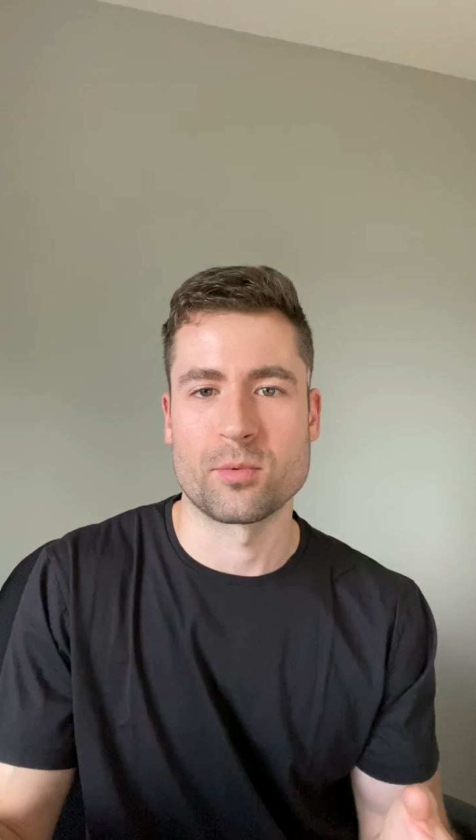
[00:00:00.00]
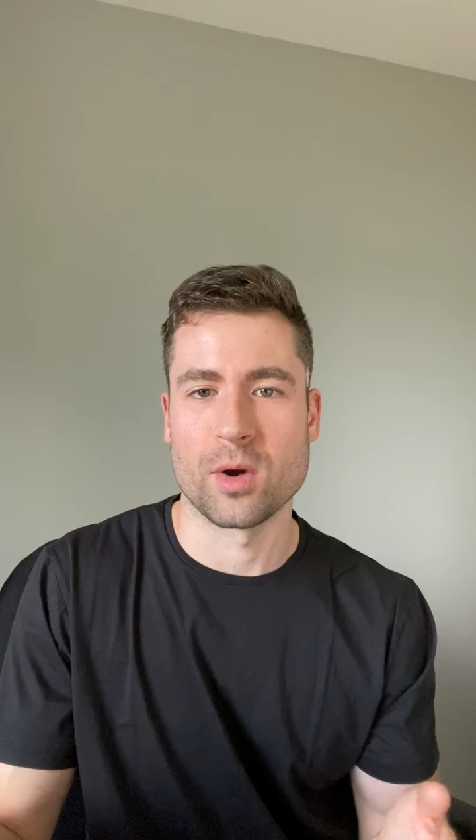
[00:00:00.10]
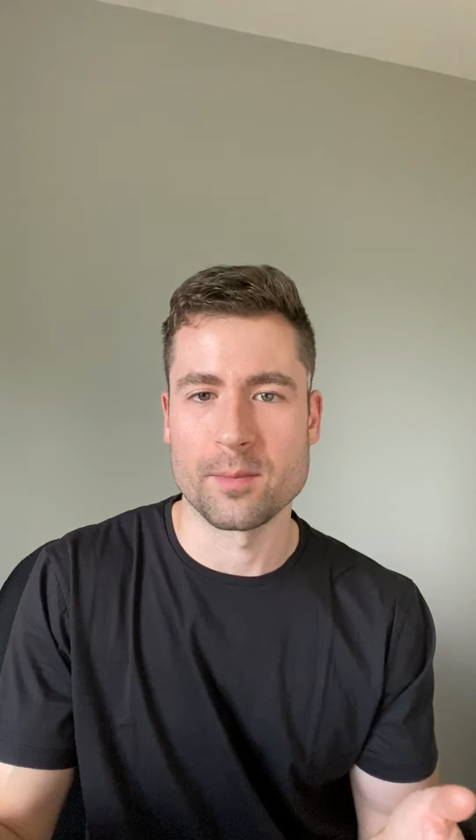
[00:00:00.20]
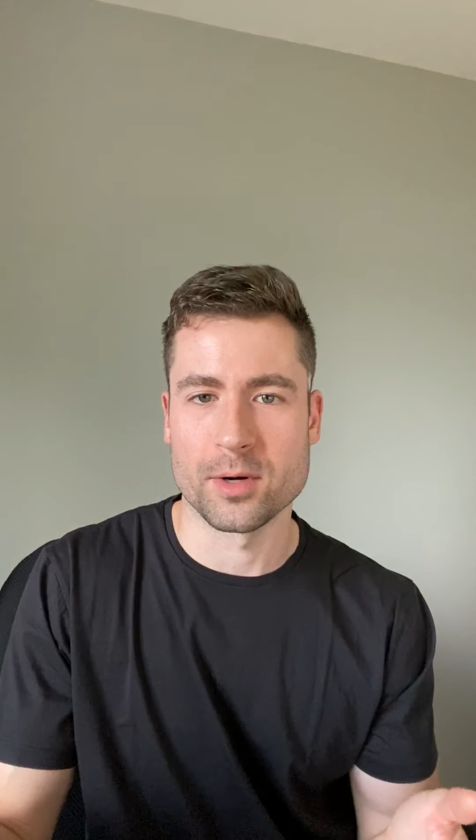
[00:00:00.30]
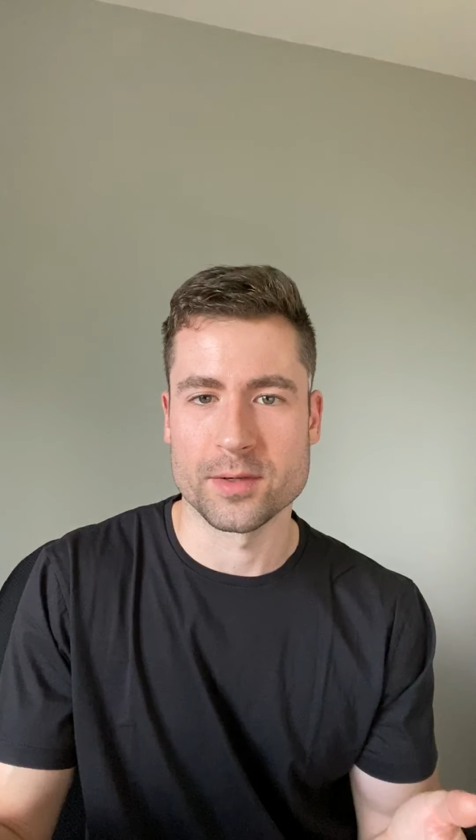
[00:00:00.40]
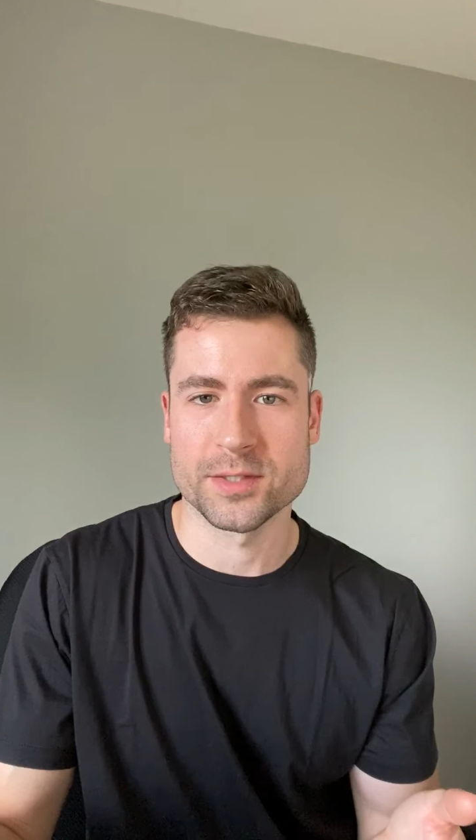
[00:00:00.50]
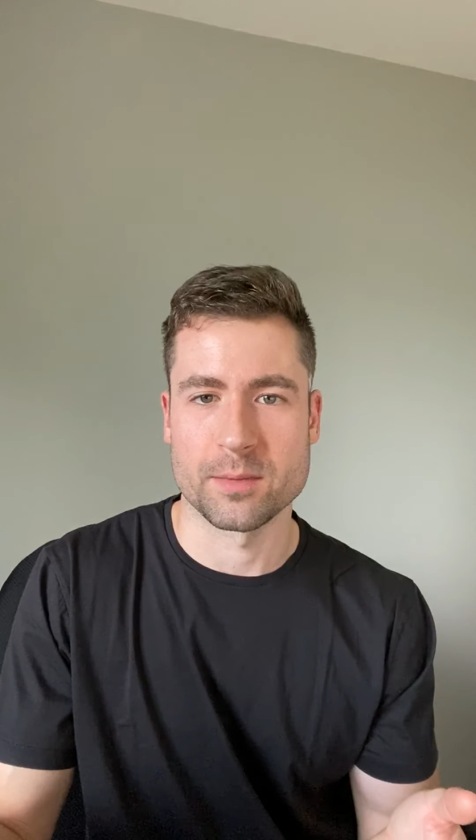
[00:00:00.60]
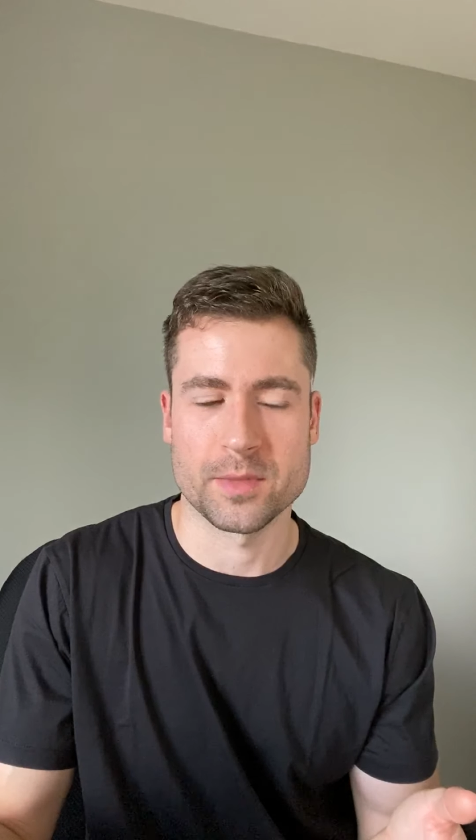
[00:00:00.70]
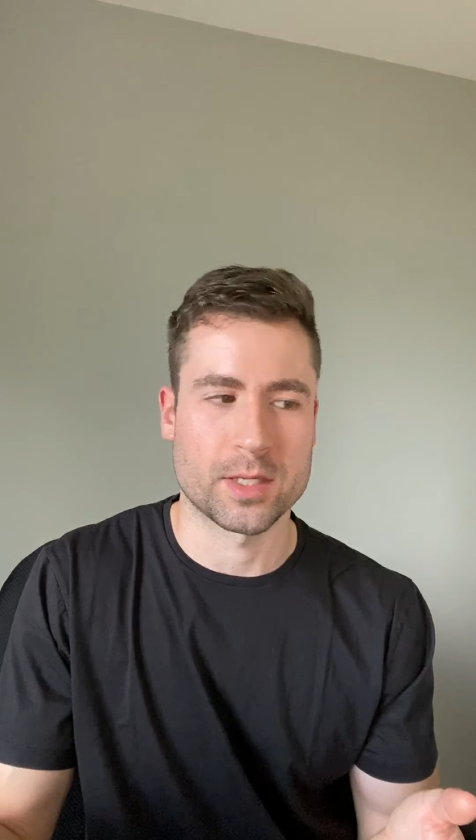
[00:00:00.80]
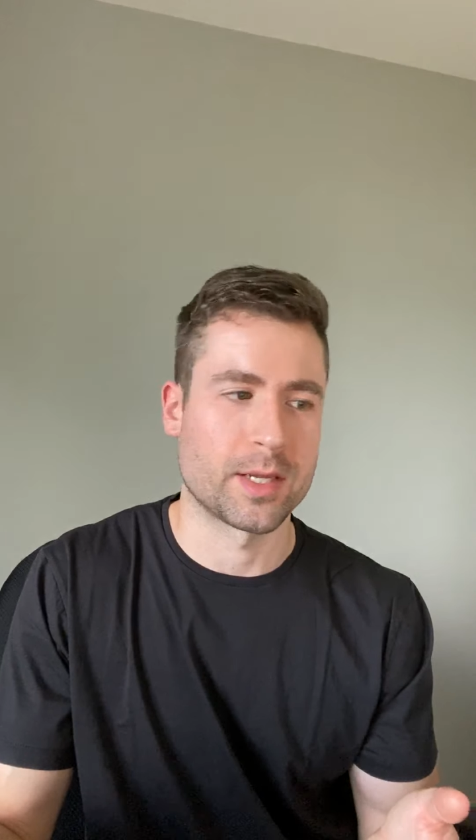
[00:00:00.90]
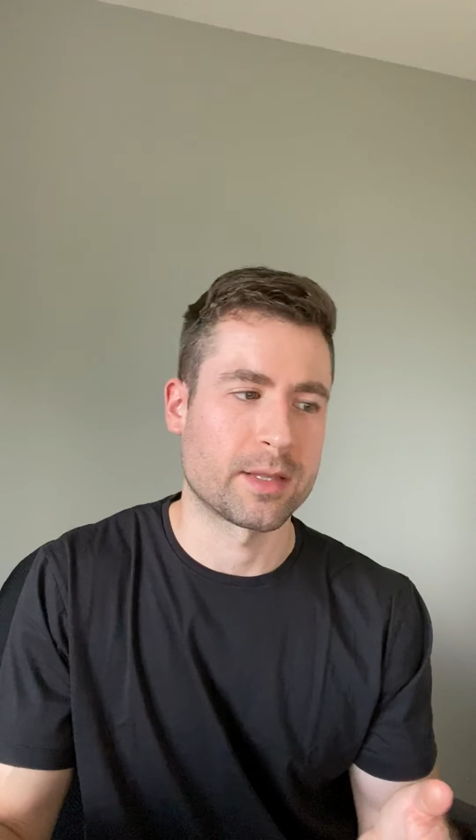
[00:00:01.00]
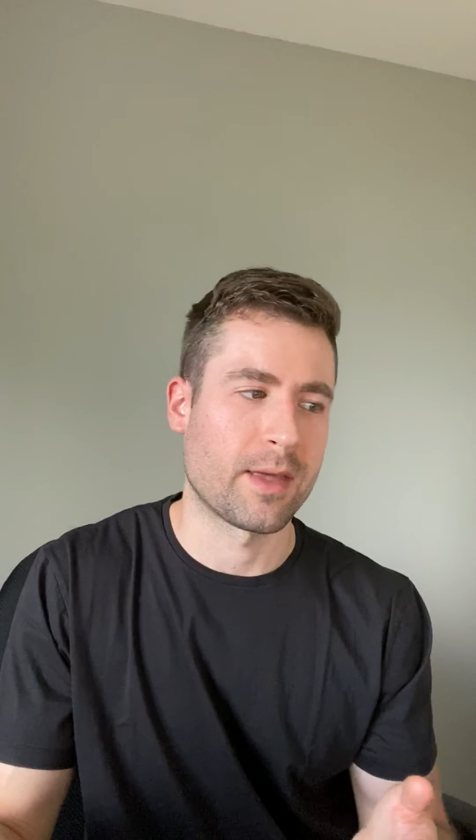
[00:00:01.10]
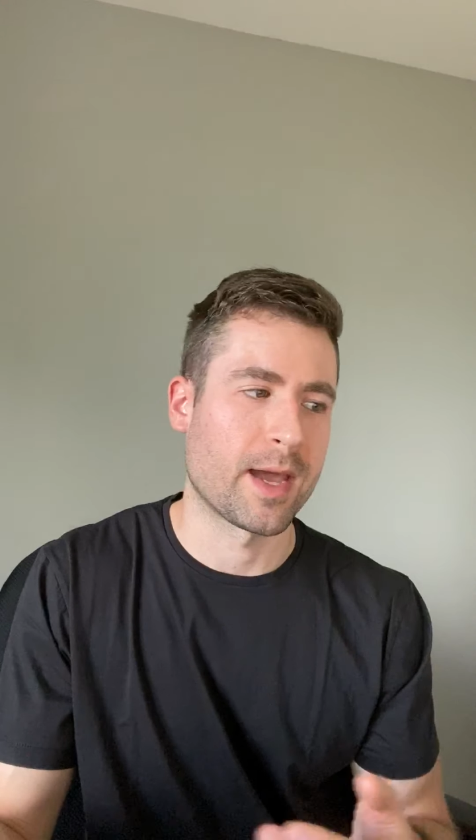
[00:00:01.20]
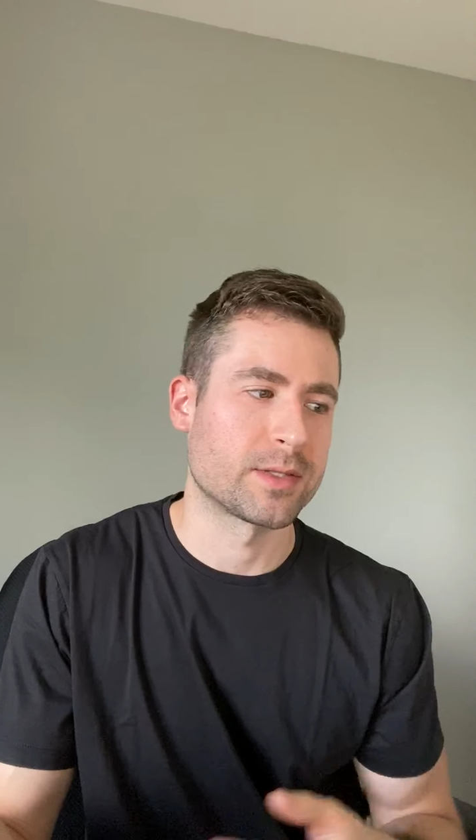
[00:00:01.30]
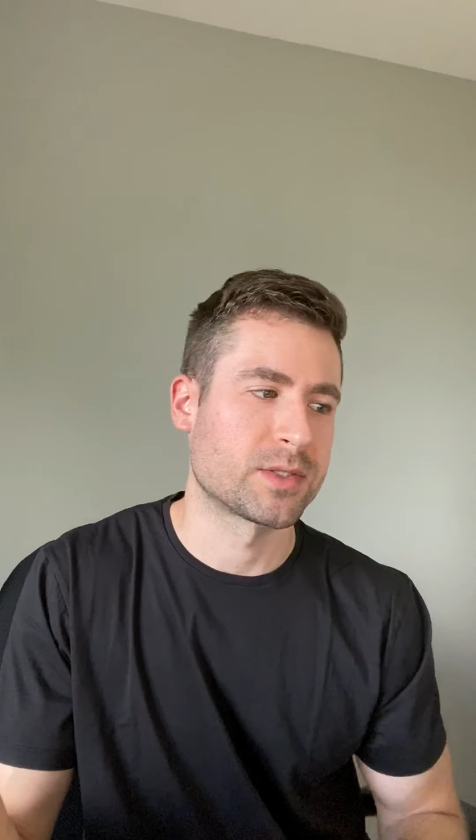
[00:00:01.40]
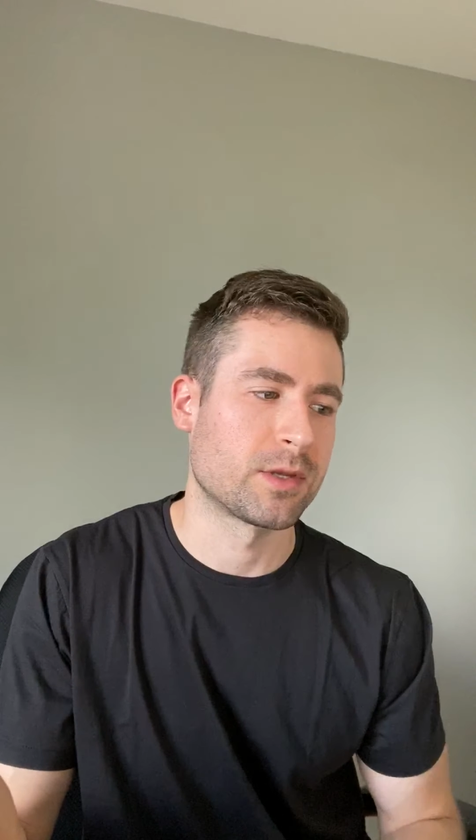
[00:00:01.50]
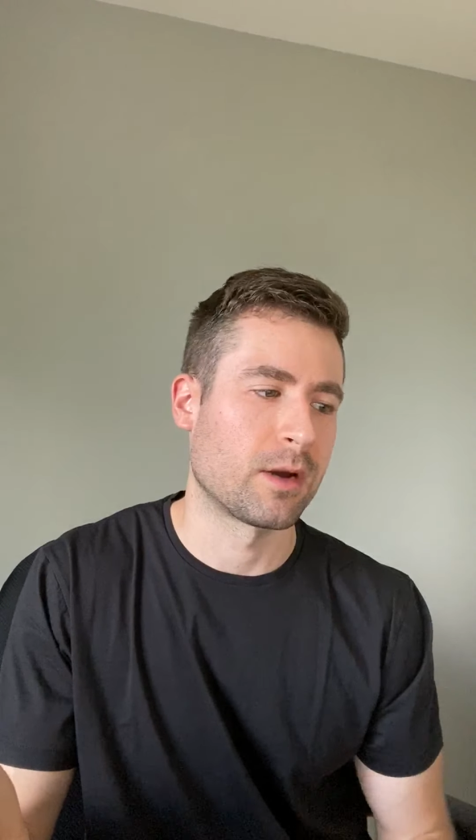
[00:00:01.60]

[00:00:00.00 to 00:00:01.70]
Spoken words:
rubber or something like that.